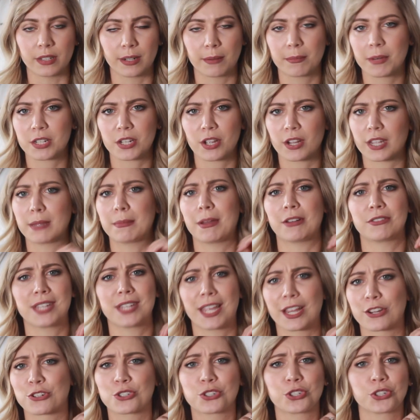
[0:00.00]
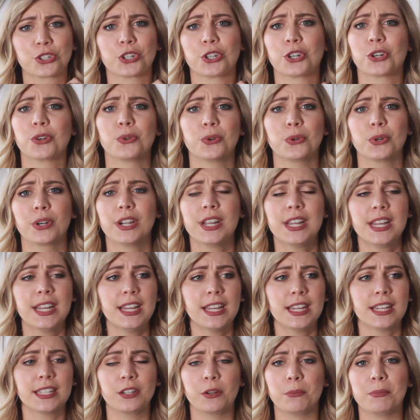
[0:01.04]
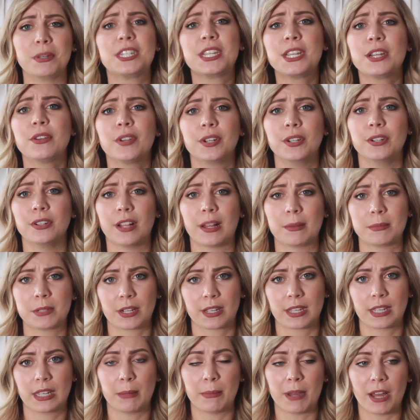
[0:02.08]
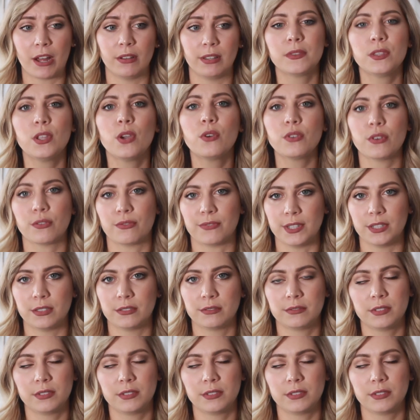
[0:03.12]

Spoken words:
And I'm not talking about texture or, you know, material, I'm talking about know your feel.